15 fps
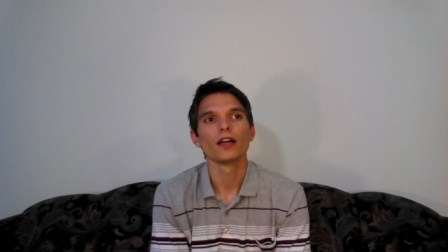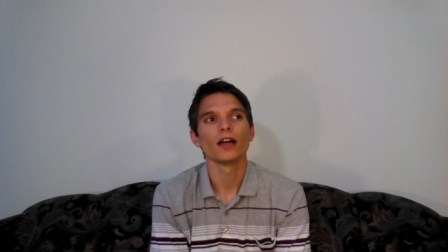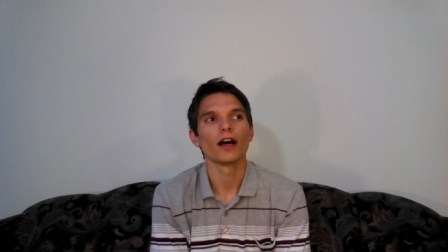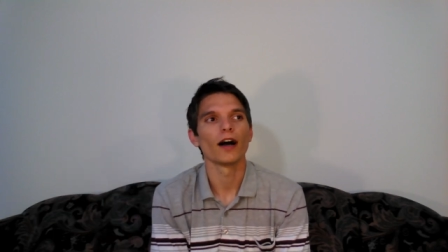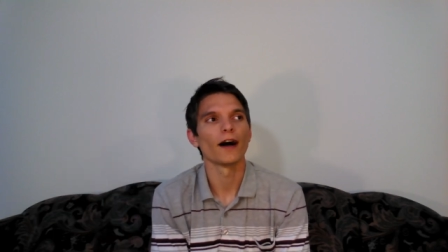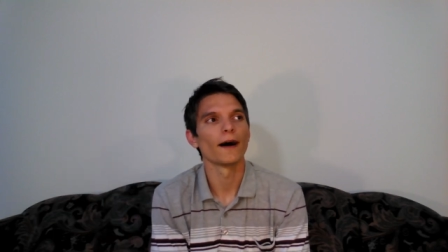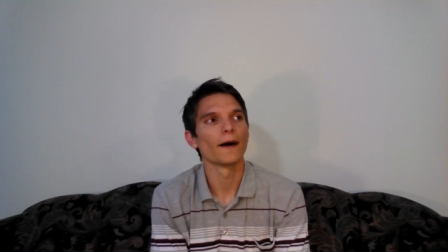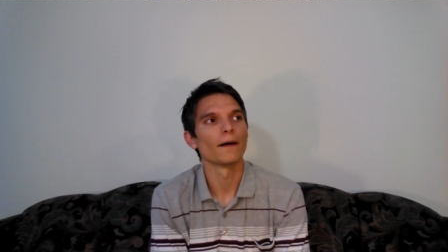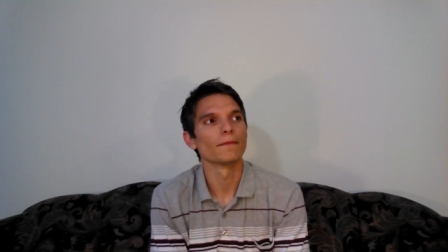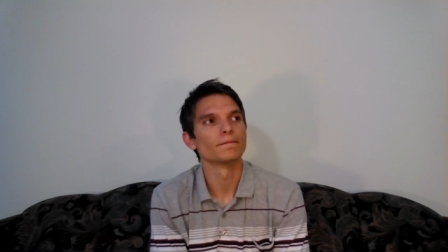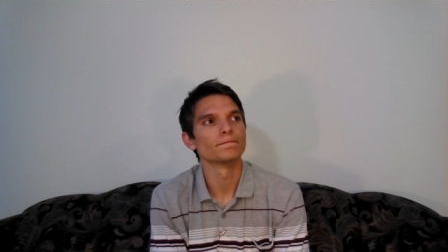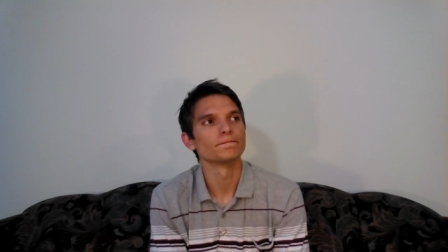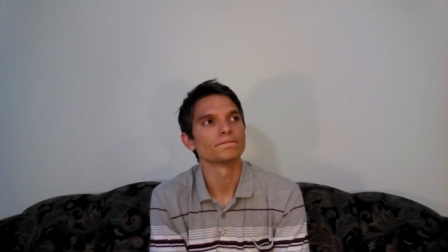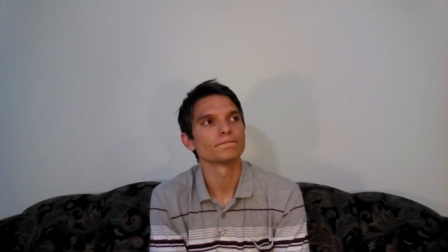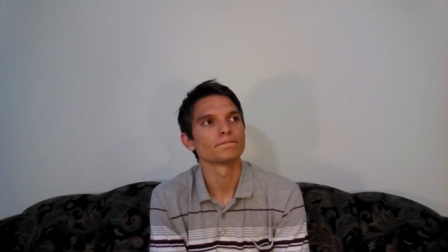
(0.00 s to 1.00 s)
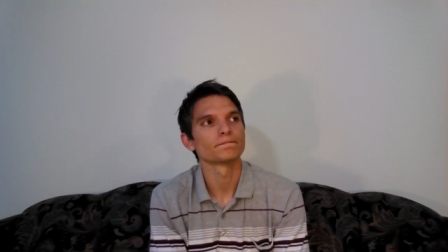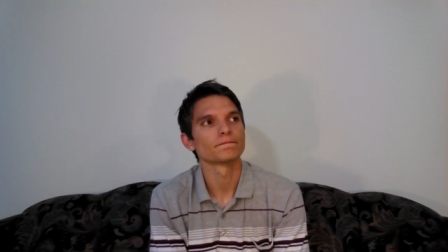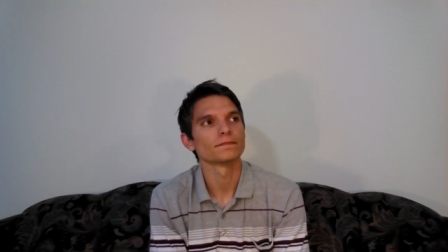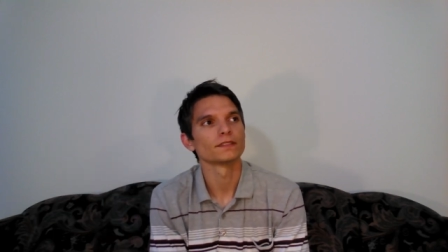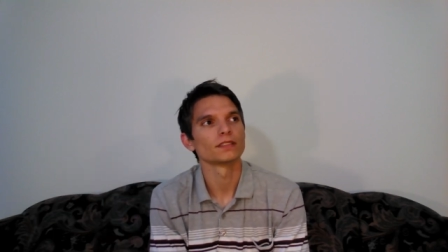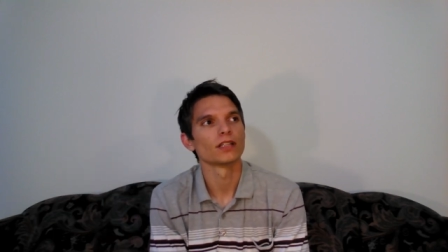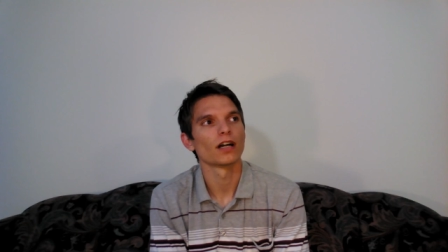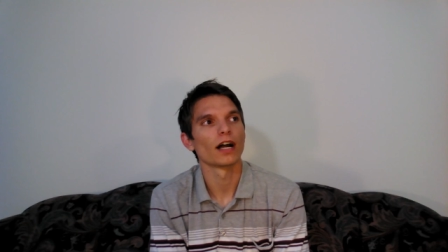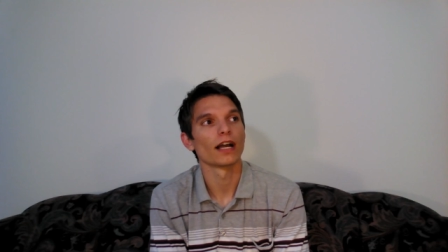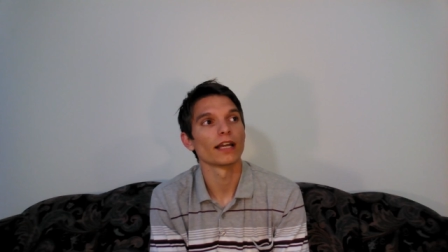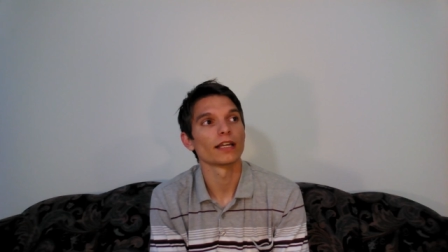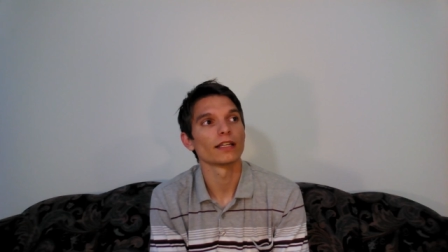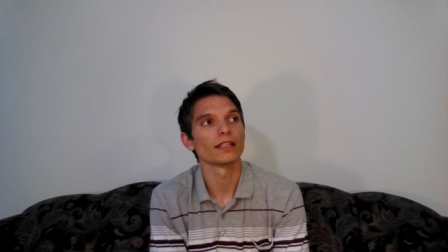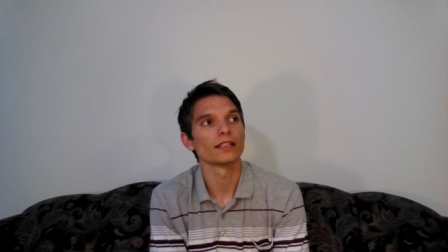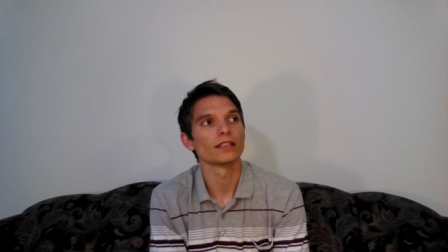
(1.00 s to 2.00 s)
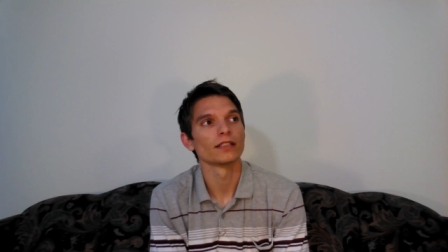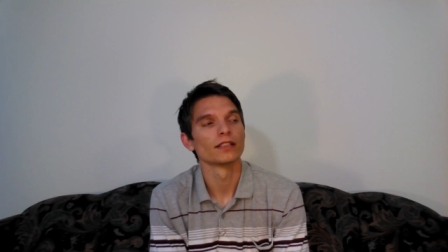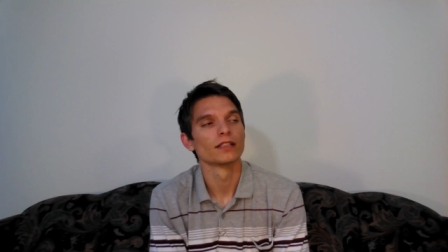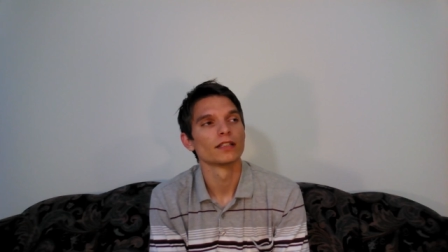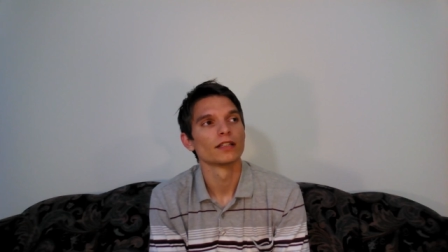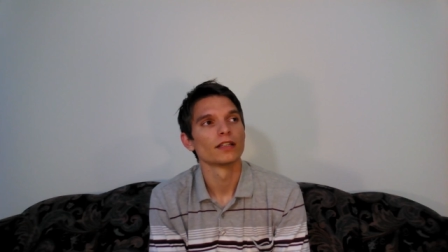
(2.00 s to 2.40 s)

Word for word: Um, I,